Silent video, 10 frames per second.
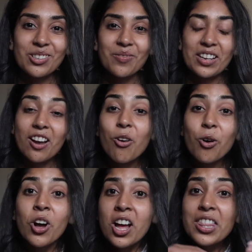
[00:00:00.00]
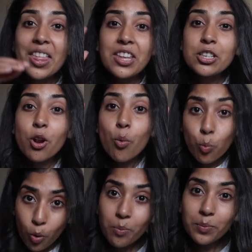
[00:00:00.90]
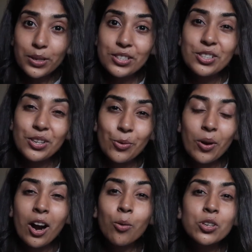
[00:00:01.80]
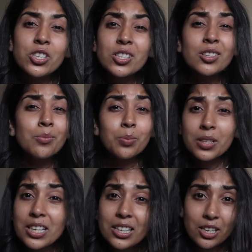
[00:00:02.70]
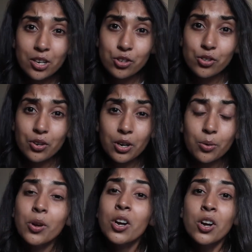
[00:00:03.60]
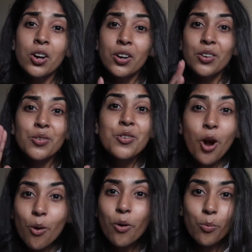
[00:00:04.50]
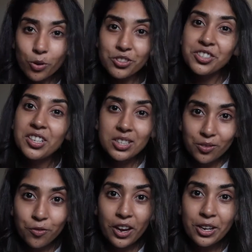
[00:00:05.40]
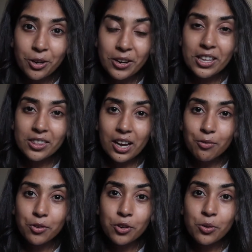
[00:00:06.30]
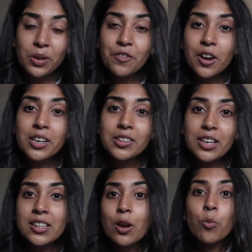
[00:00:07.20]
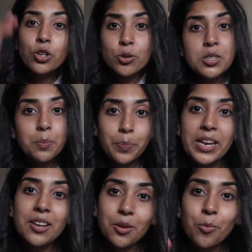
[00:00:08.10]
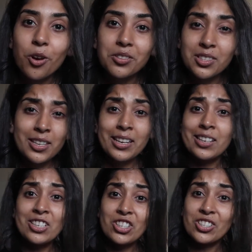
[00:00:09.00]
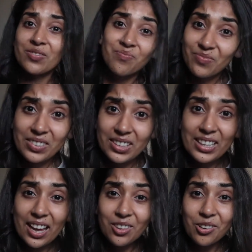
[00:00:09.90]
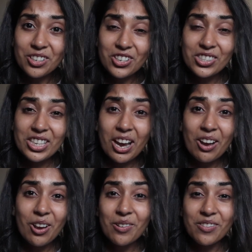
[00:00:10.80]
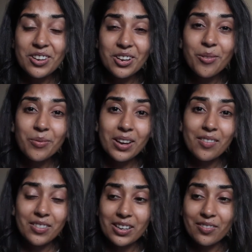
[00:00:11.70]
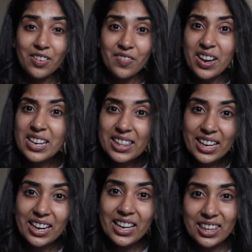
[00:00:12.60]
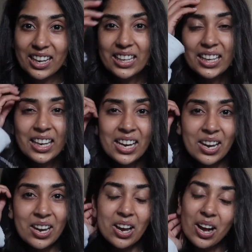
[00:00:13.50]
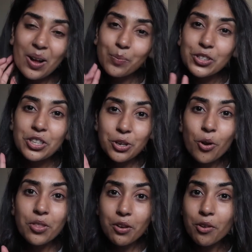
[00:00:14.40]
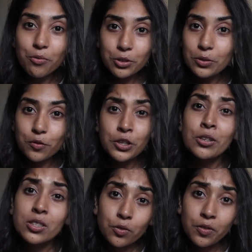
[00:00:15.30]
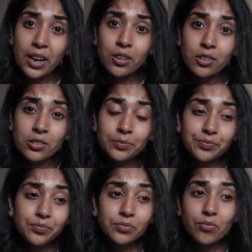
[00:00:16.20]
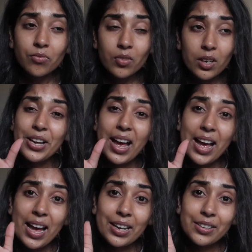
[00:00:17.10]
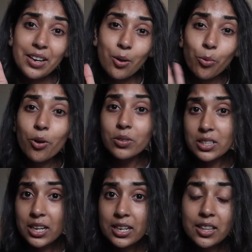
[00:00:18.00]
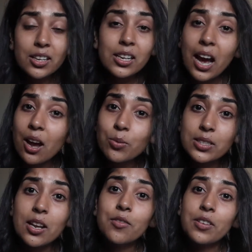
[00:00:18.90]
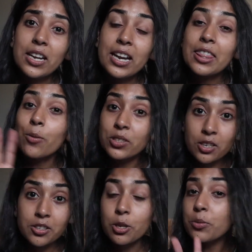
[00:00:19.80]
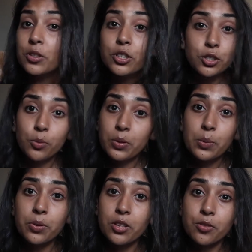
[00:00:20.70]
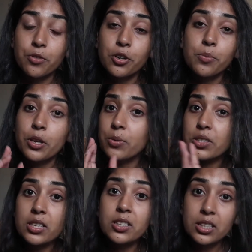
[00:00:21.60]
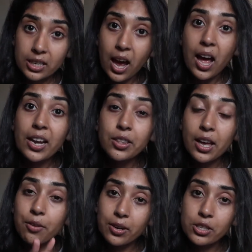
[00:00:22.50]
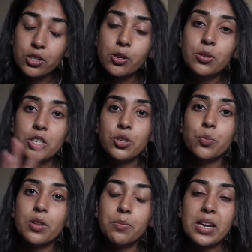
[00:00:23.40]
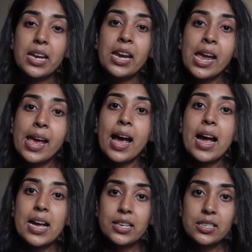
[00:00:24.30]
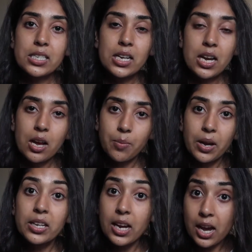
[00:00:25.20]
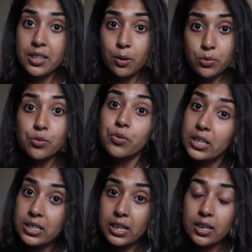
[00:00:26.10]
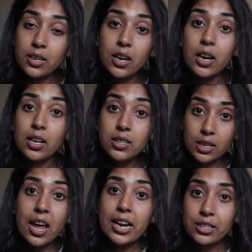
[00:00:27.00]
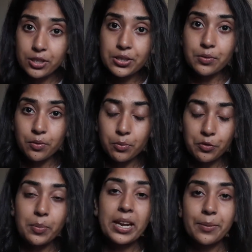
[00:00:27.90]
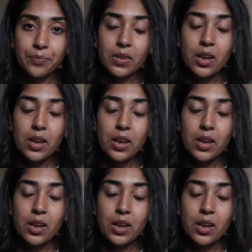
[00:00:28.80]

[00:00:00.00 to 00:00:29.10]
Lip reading: something, or that they don't want me to do well, which is completely untrue. No one wants you to fail in that room. If anything, they want you to be the one so they can just get the auditions out over and done with, if anything, I think. So they're not rooting for you to fail. And I walked in, and the guy was lovely, and there was only two people in the room. There was the guy that arranged the audition with me, and a guy that was reading the lines with me.